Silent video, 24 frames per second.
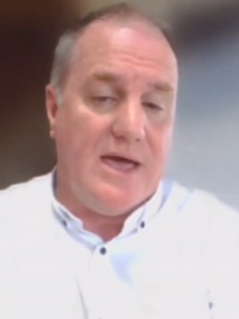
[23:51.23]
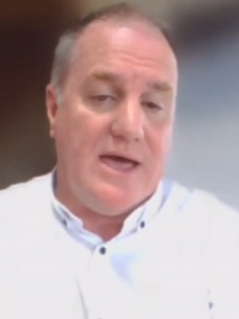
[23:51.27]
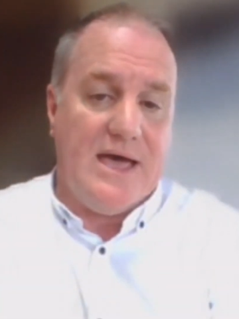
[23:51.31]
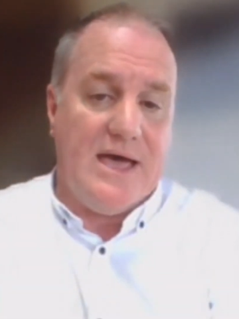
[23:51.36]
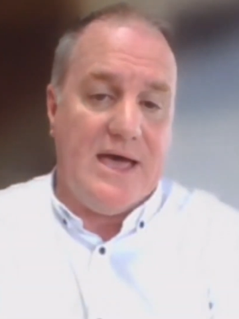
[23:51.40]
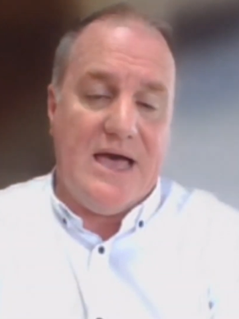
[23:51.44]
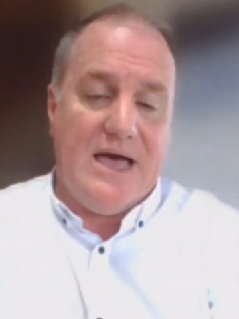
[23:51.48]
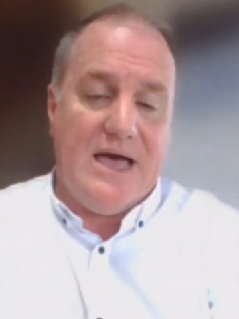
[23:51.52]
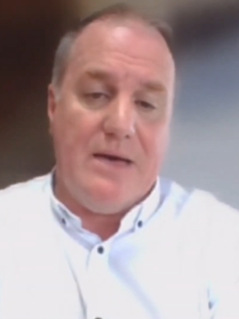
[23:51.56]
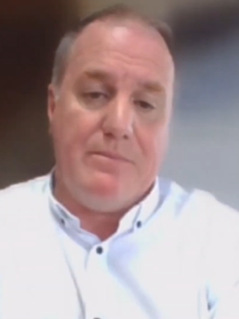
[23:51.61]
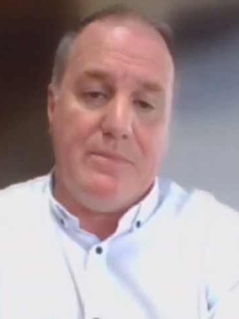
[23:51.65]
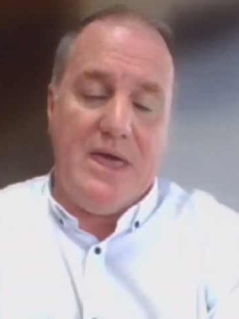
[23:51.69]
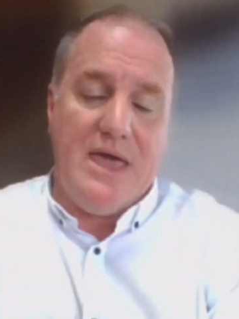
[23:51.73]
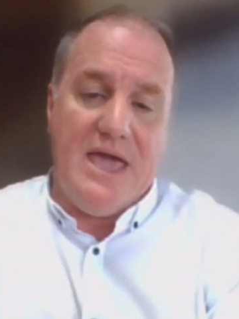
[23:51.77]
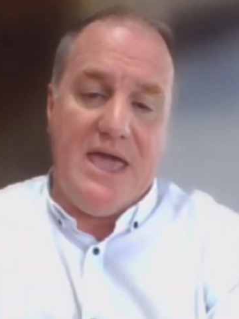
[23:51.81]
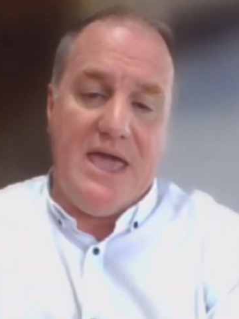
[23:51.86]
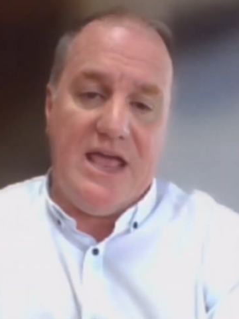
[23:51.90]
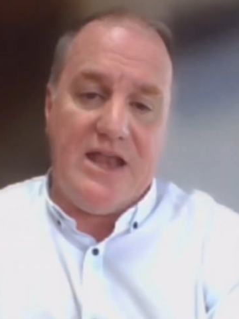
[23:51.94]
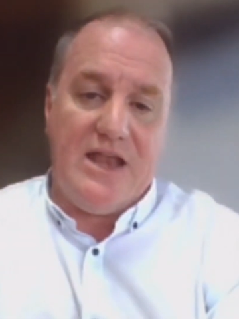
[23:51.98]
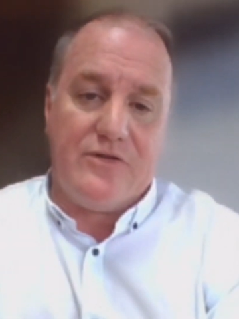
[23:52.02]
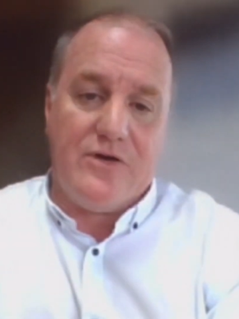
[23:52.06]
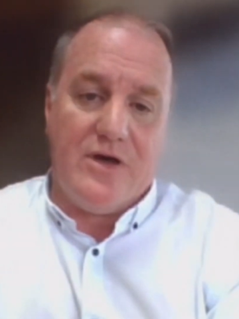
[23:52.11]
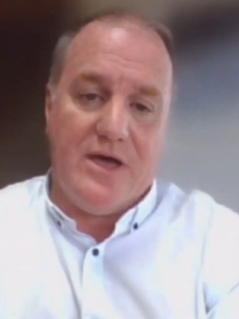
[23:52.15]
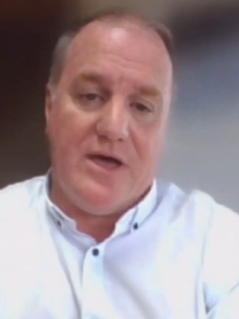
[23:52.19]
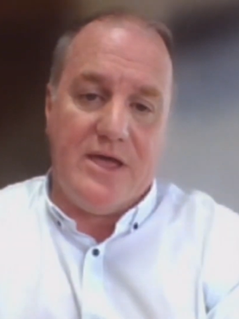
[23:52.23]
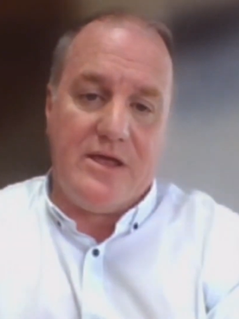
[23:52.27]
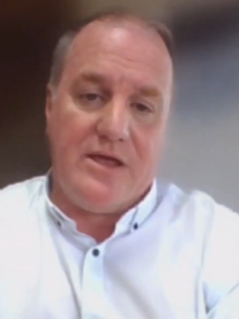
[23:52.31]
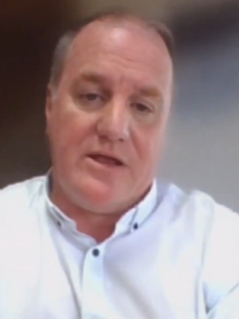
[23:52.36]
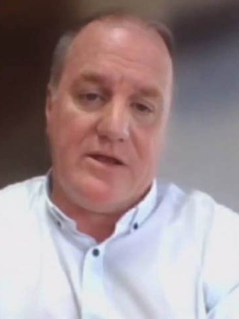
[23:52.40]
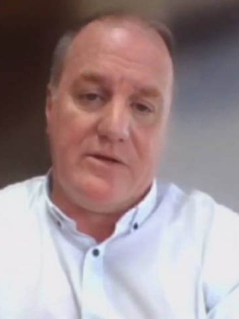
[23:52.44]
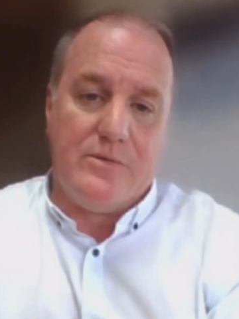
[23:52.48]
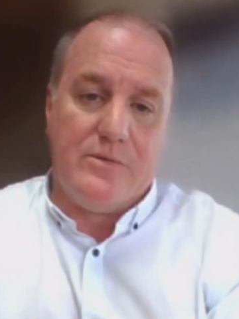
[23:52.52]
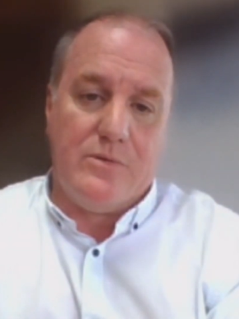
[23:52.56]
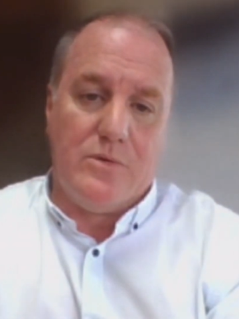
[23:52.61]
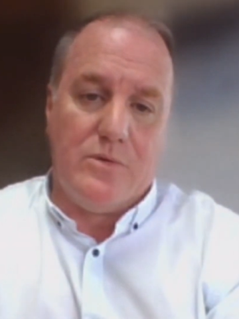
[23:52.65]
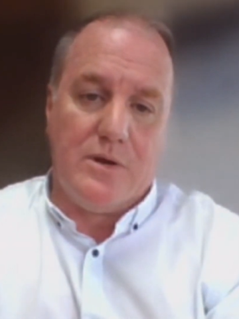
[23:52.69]
and
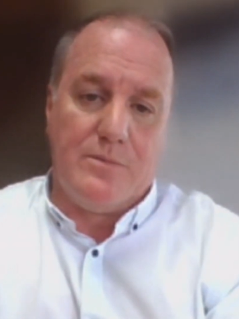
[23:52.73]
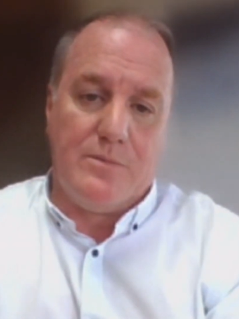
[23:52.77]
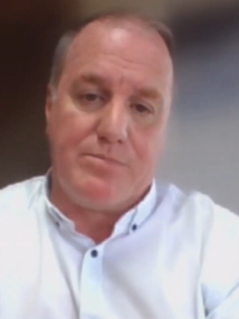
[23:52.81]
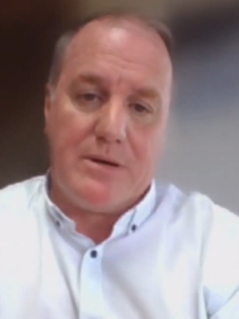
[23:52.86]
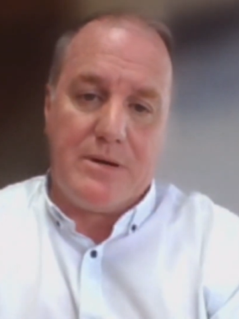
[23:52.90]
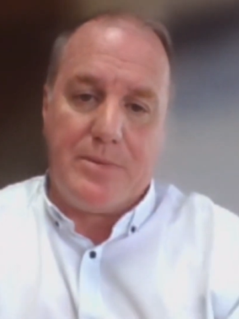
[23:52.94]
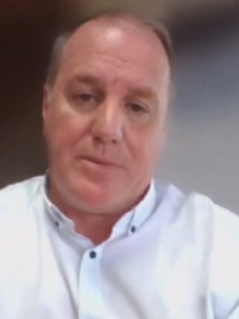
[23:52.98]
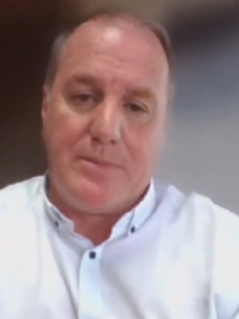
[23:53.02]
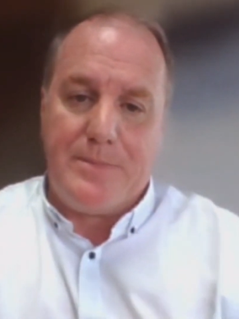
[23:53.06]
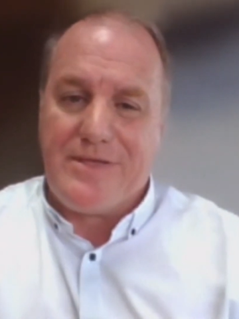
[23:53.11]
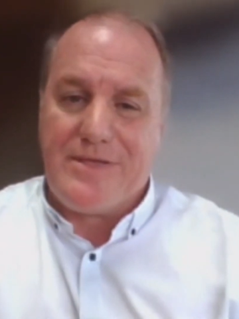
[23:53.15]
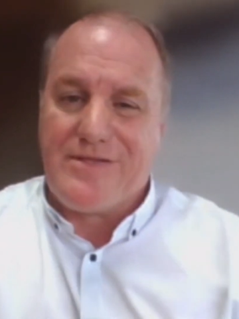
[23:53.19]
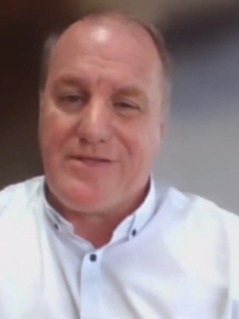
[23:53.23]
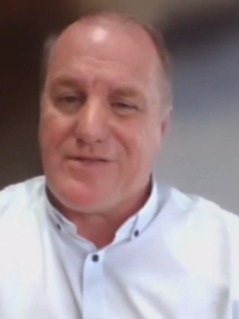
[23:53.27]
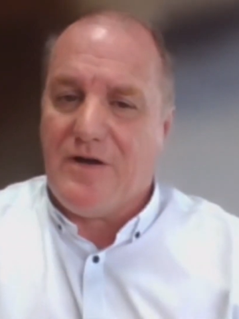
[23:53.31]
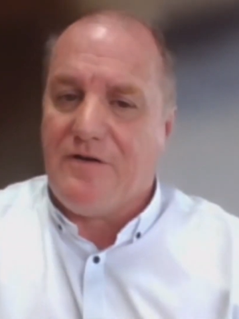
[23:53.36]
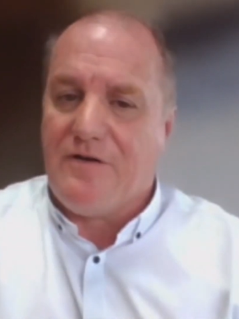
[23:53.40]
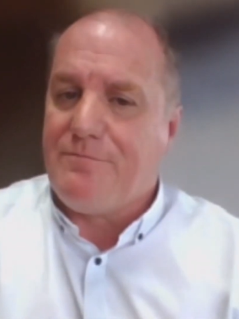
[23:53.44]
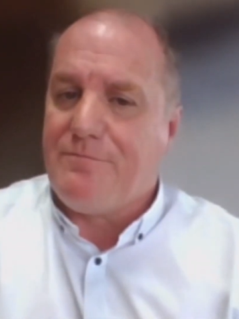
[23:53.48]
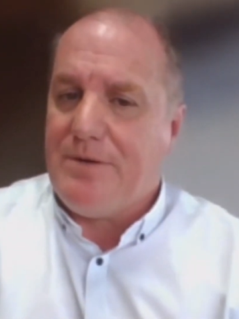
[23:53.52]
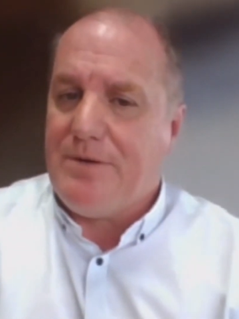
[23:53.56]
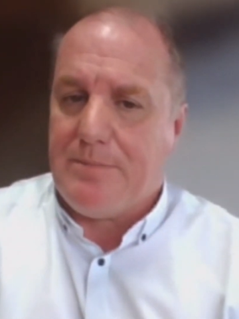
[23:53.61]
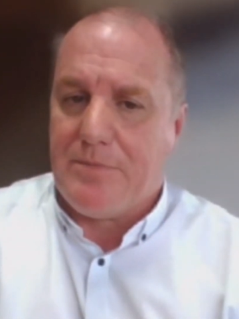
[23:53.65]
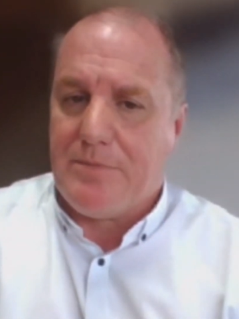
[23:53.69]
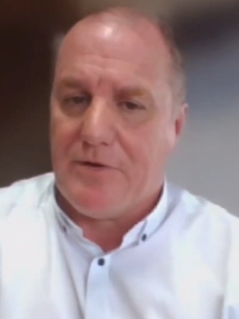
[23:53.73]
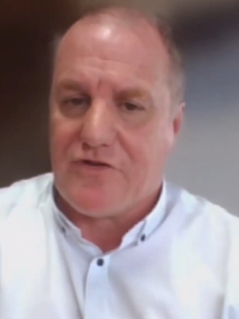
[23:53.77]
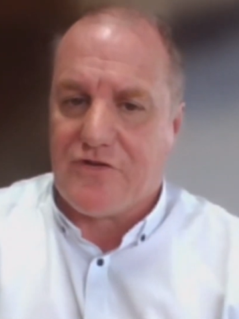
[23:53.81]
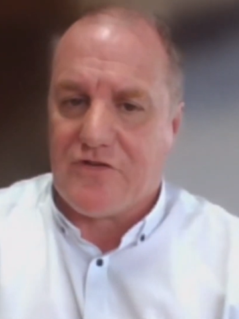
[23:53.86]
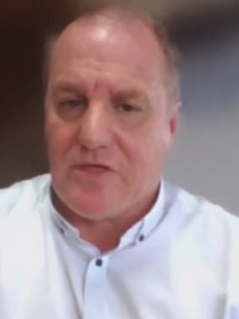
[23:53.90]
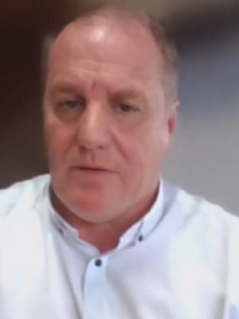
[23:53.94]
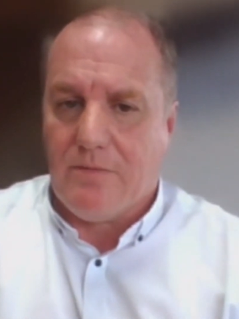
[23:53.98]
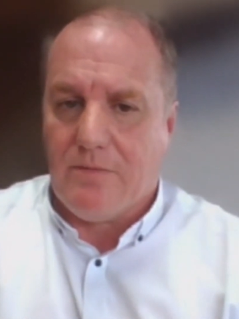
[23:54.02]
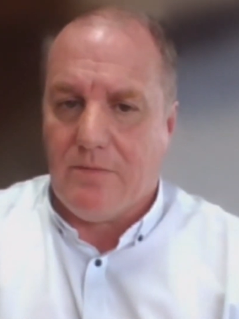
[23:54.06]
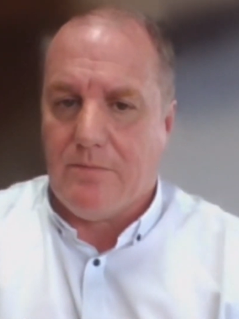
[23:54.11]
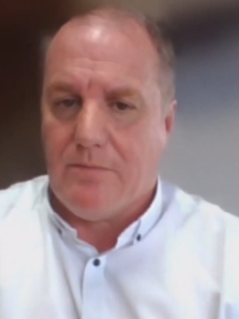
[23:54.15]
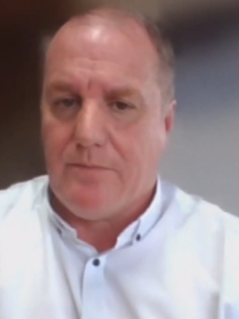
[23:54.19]
I will probably self-publish
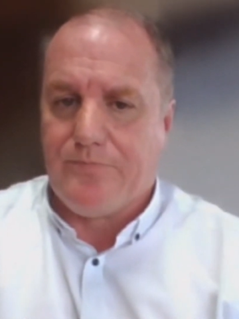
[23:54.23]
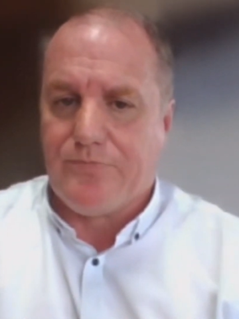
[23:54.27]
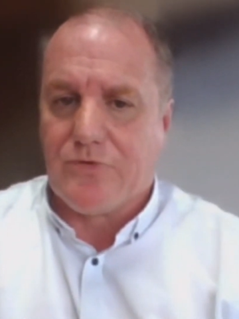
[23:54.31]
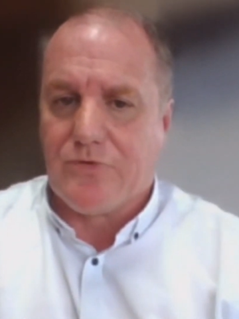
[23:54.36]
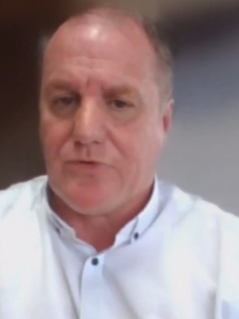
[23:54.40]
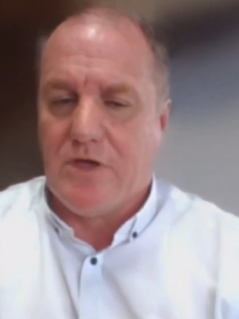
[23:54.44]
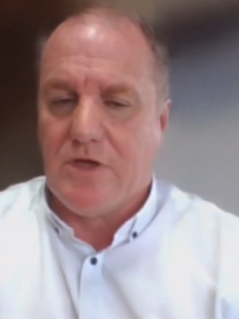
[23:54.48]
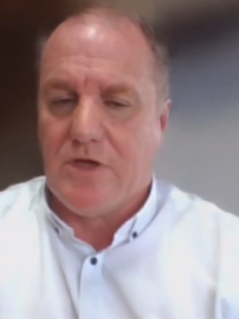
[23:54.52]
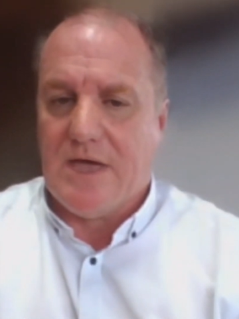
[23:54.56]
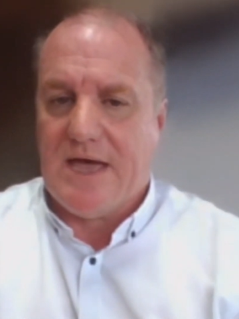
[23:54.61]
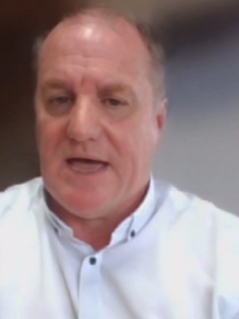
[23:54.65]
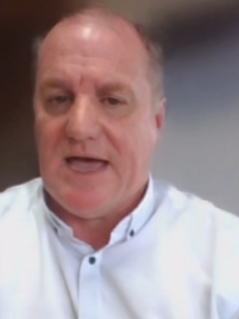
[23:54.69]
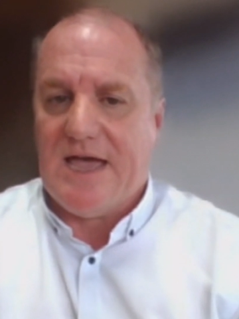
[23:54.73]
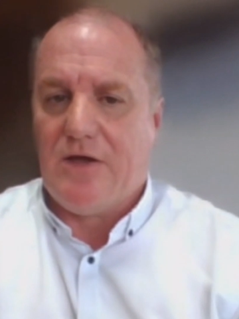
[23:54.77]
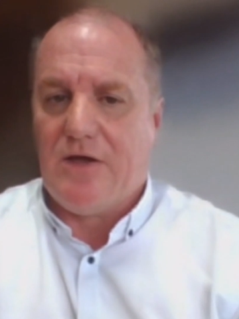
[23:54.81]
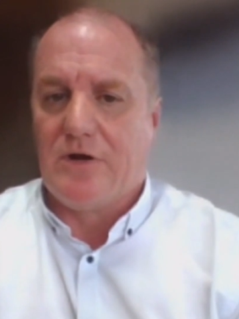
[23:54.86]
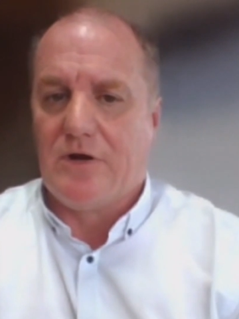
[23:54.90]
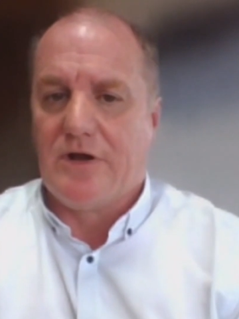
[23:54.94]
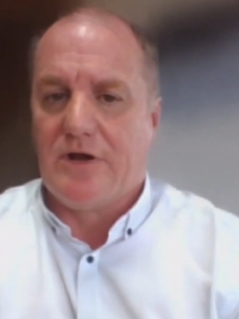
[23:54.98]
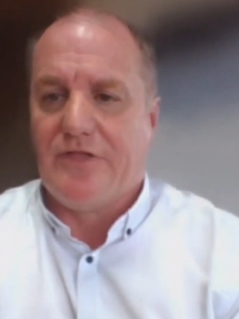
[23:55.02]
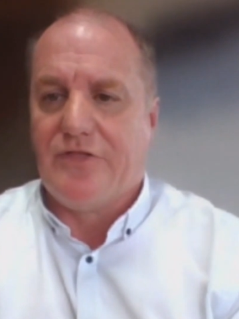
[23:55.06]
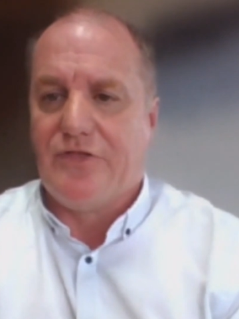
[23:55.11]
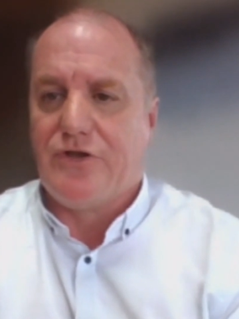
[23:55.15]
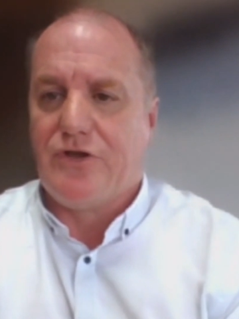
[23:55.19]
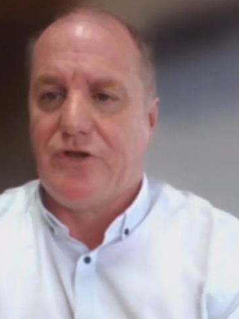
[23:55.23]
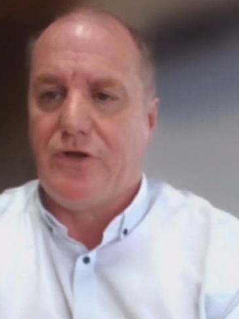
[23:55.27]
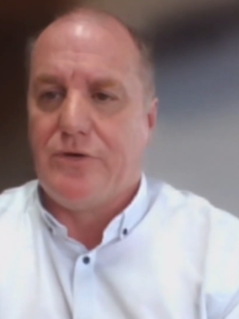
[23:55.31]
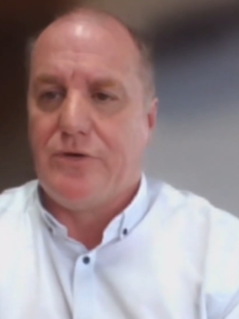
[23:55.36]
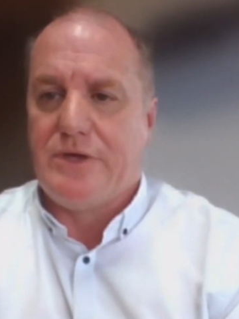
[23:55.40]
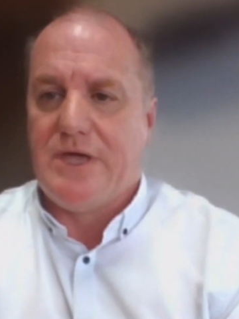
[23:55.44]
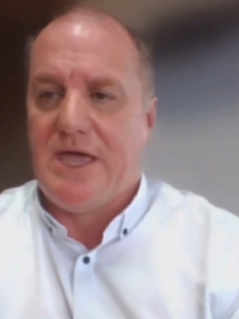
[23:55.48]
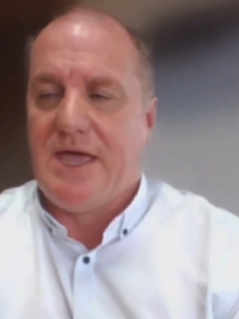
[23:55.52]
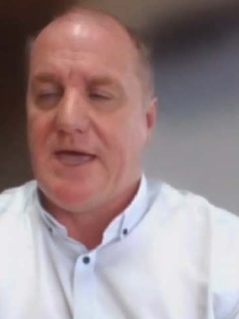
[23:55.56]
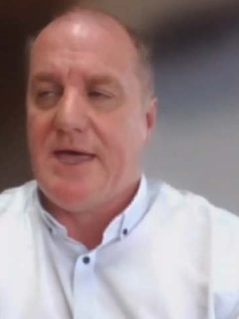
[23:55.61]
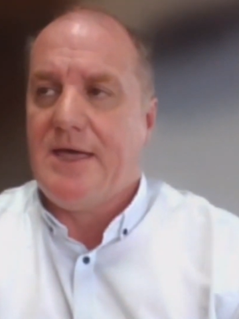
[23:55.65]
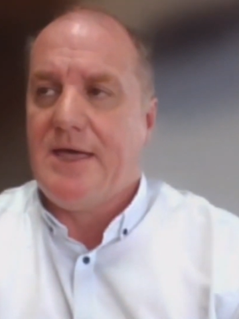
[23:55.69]
them early in the new
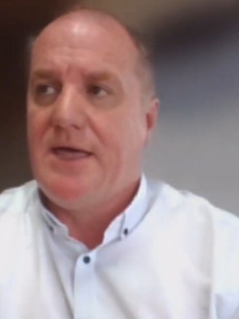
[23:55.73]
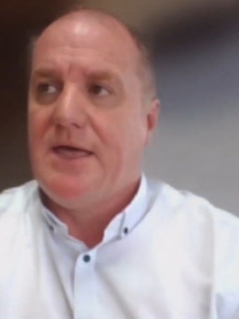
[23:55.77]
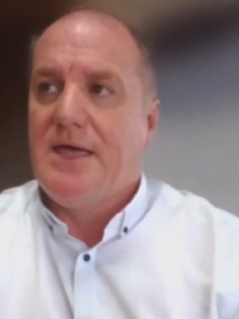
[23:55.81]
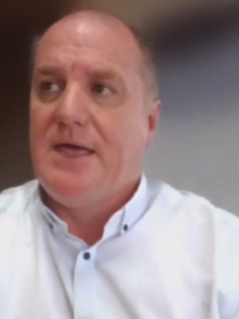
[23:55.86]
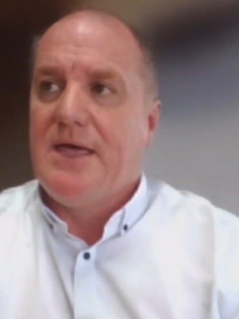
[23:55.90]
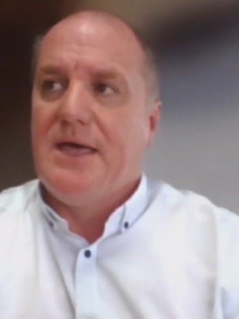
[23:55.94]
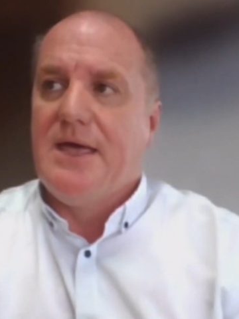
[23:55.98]
year.